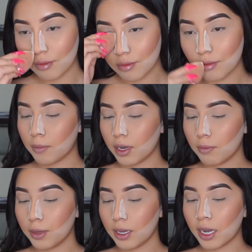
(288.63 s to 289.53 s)
I'm gonna
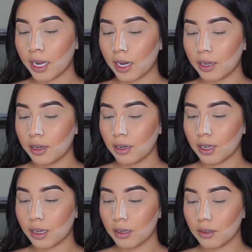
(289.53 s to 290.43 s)
be highlighting
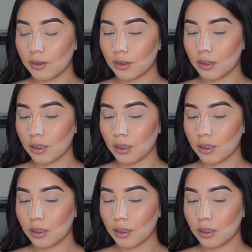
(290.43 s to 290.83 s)
next.